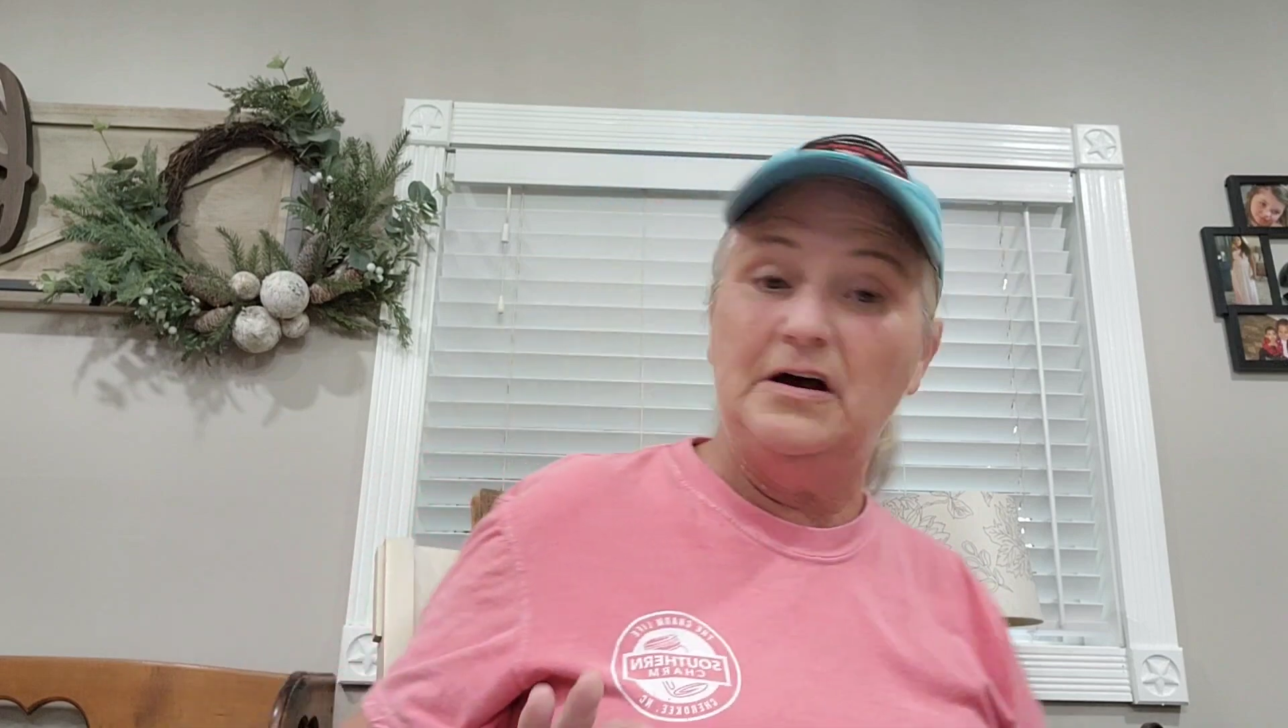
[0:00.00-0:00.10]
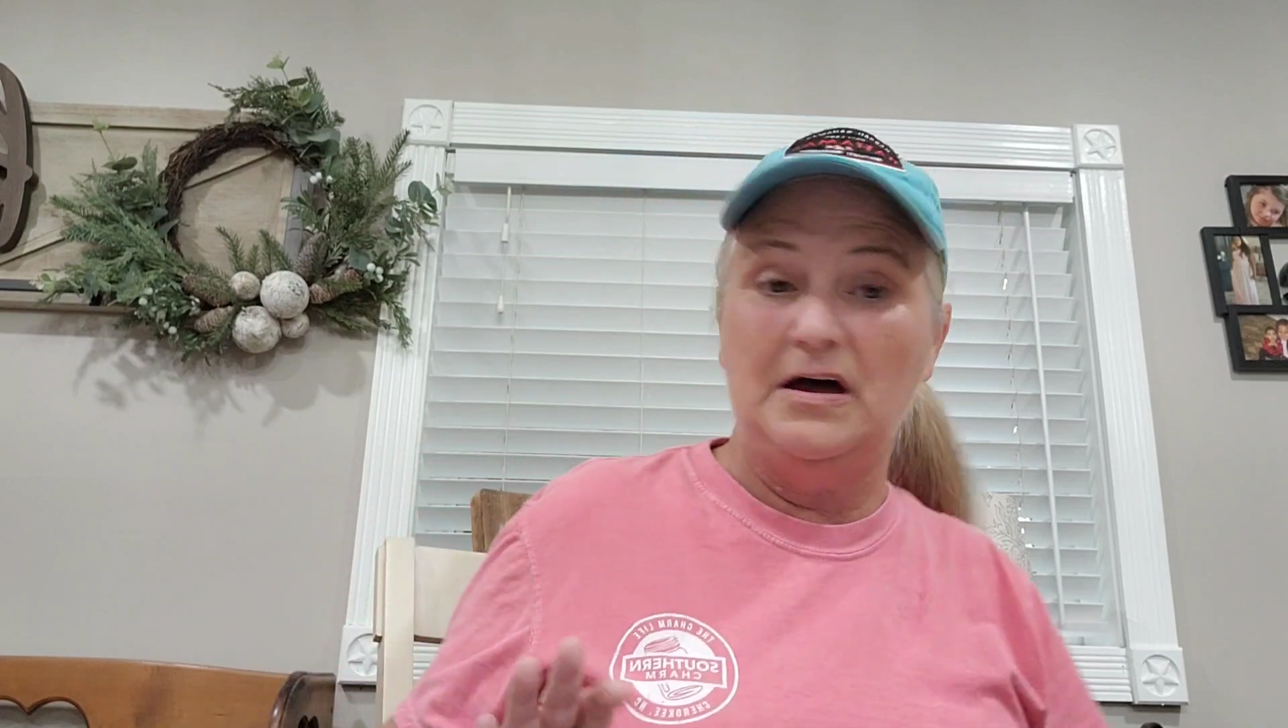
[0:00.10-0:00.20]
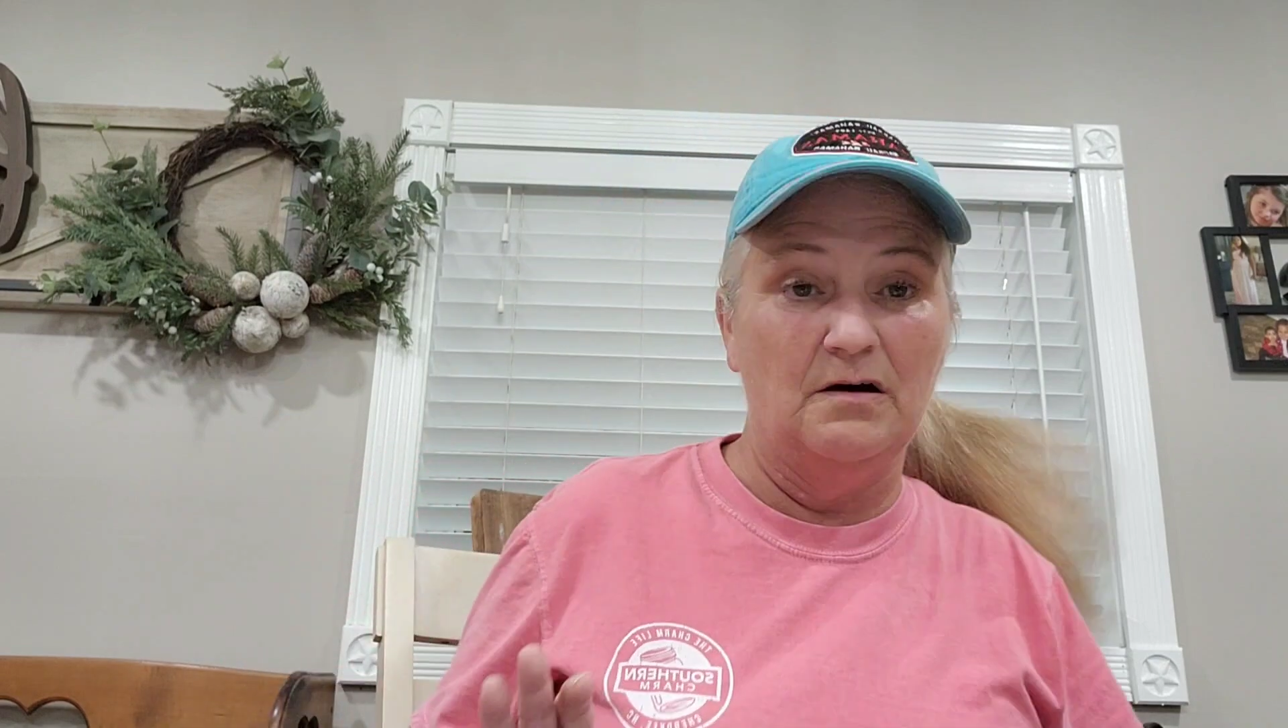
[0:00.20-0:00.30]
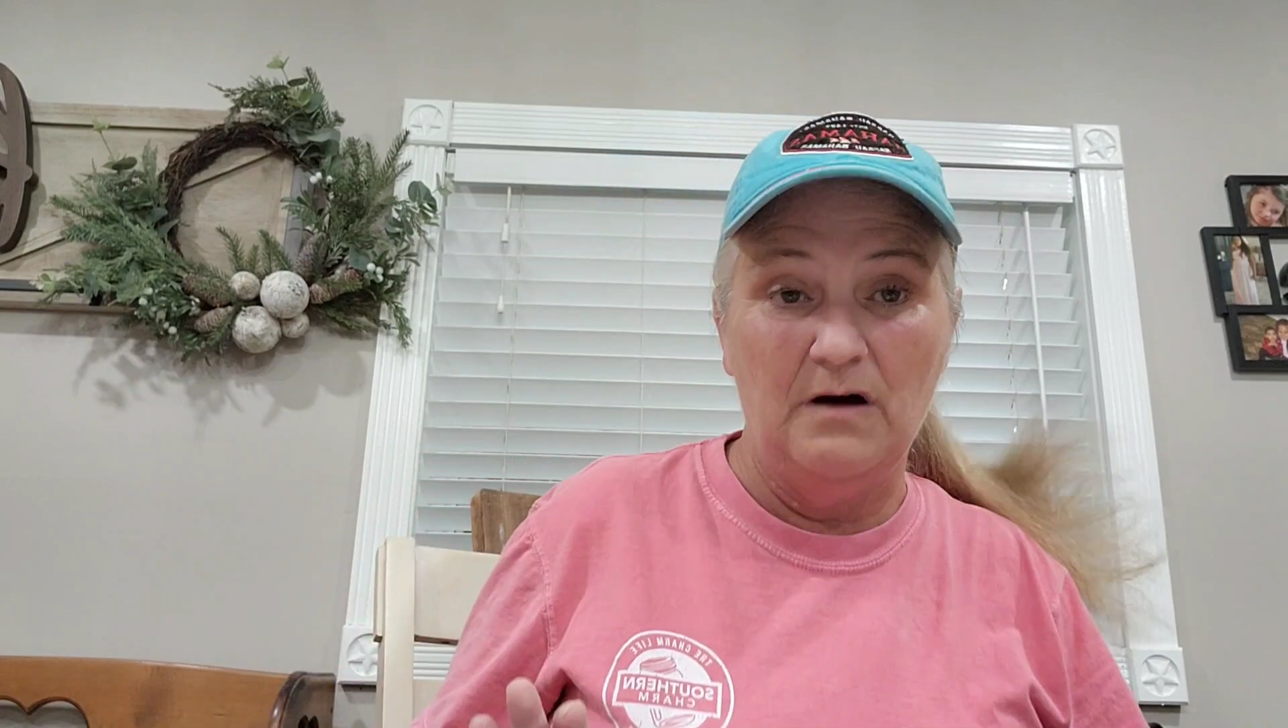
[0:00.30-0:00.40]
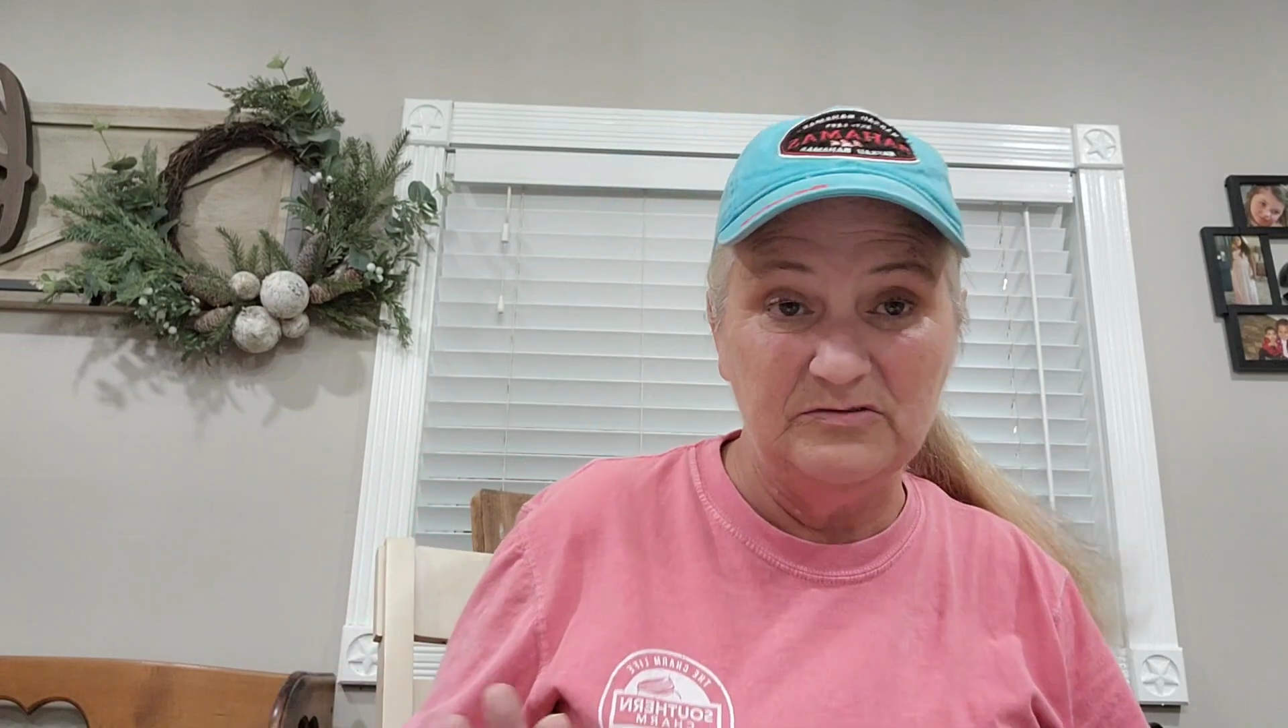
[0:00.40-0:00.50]
I
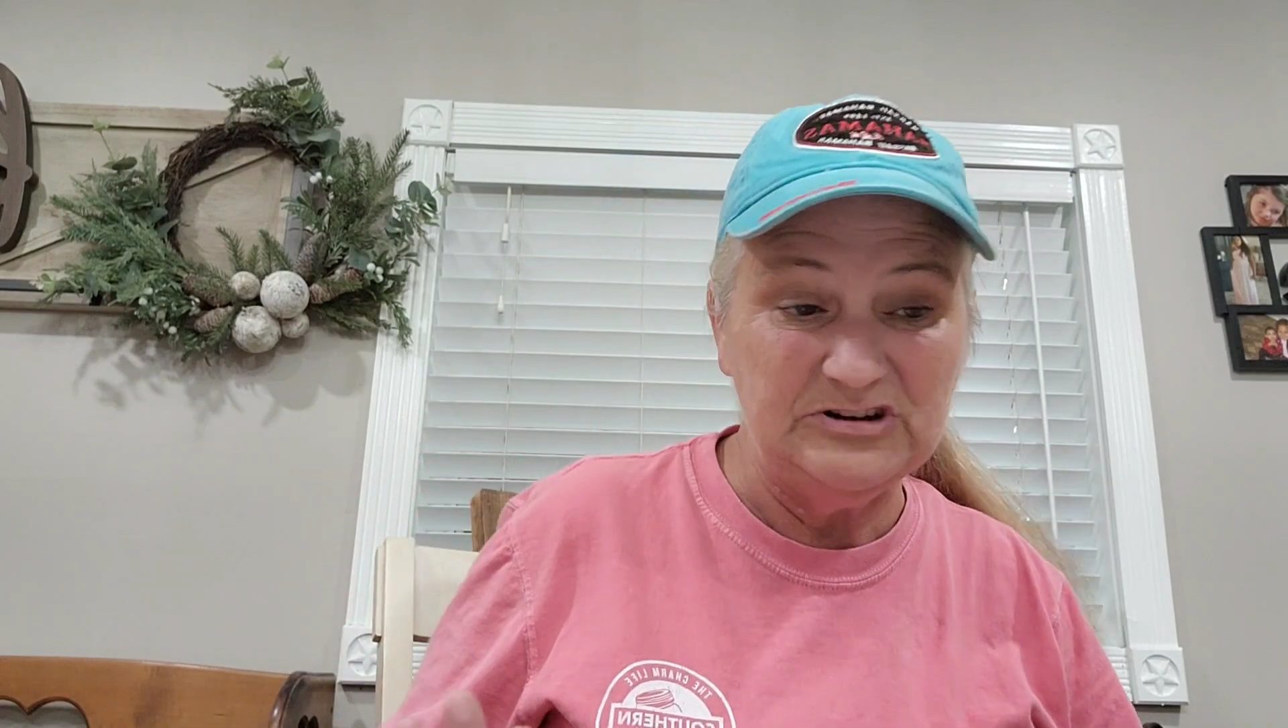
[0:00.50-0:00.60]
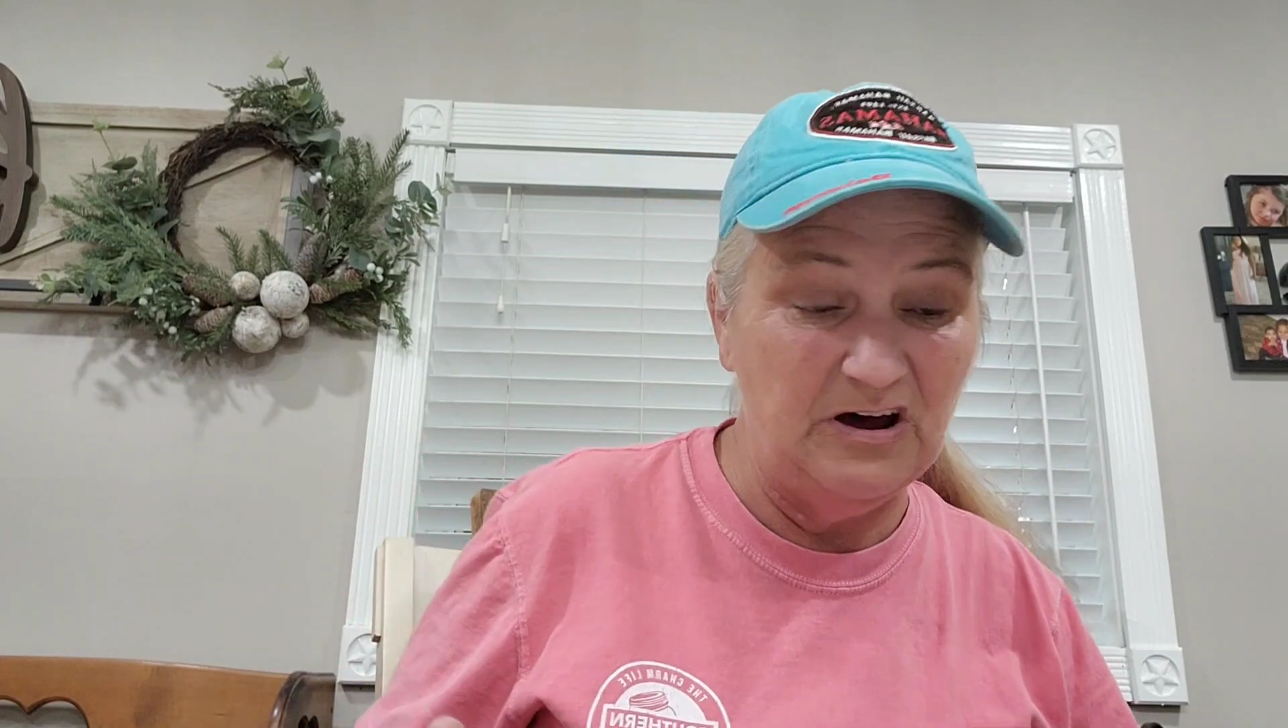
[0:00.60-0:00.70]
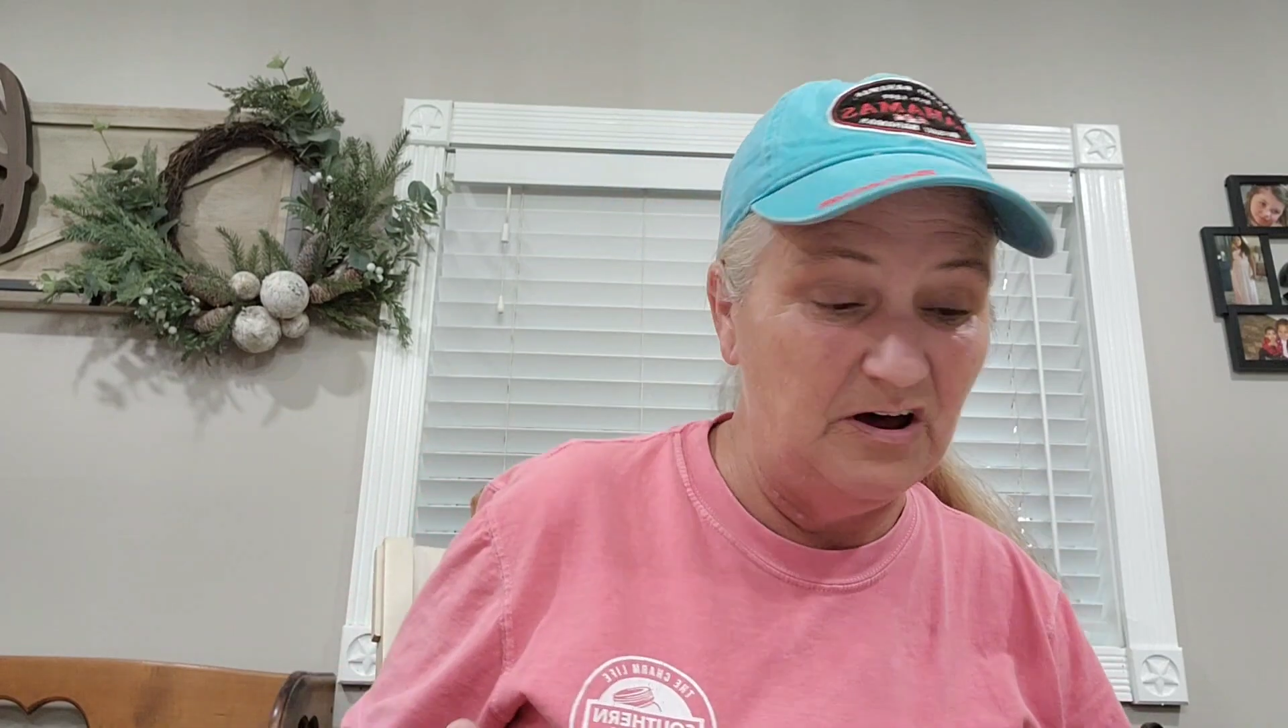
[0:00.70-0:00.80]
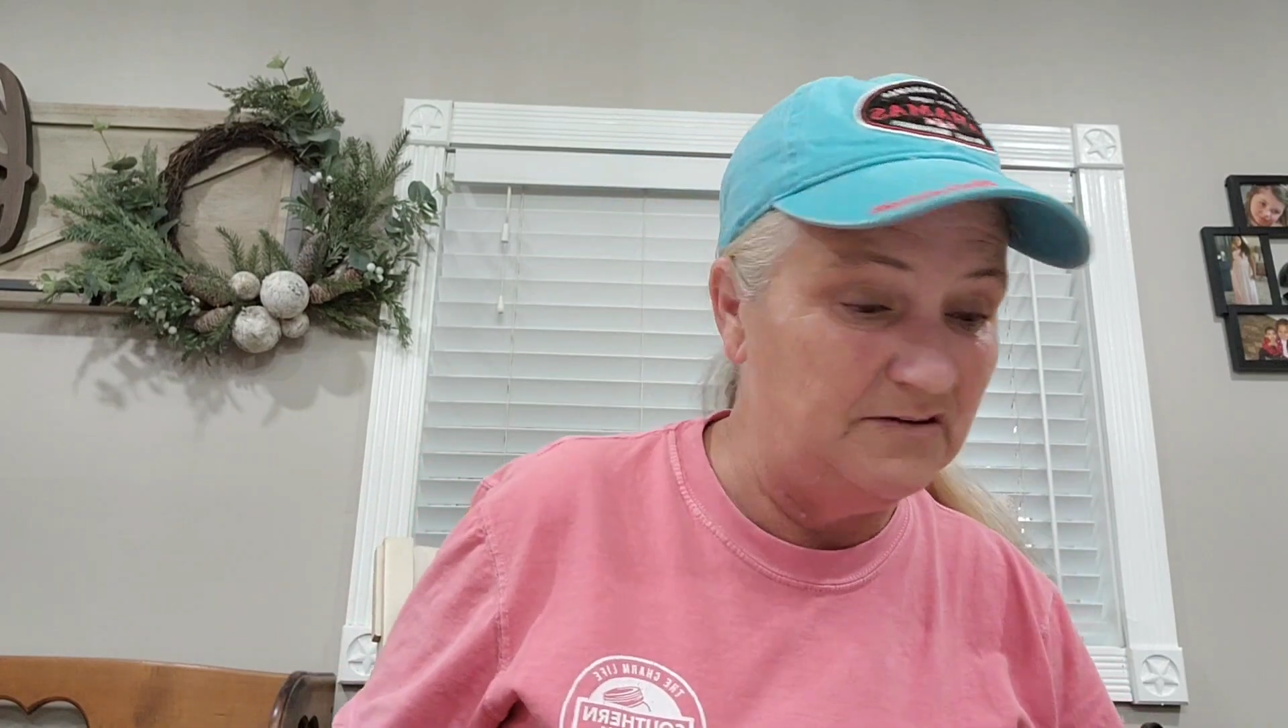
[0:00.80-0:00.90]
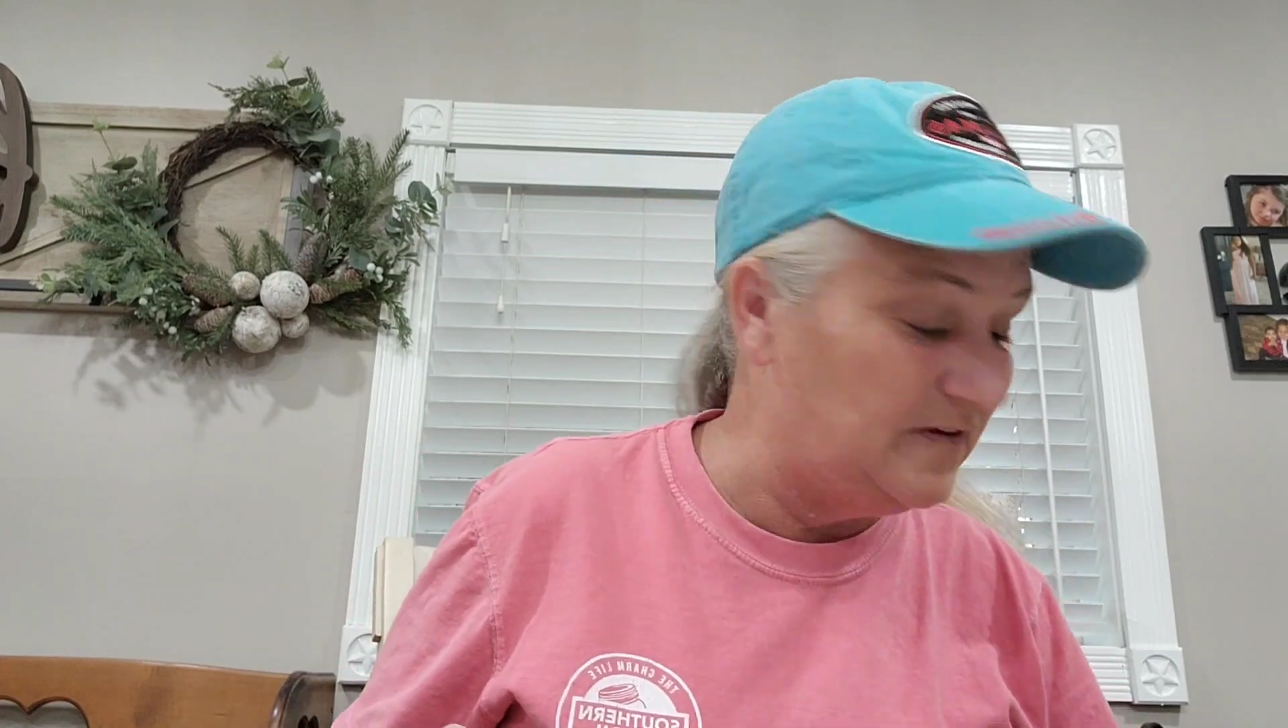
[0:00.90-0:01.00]
don't have a ton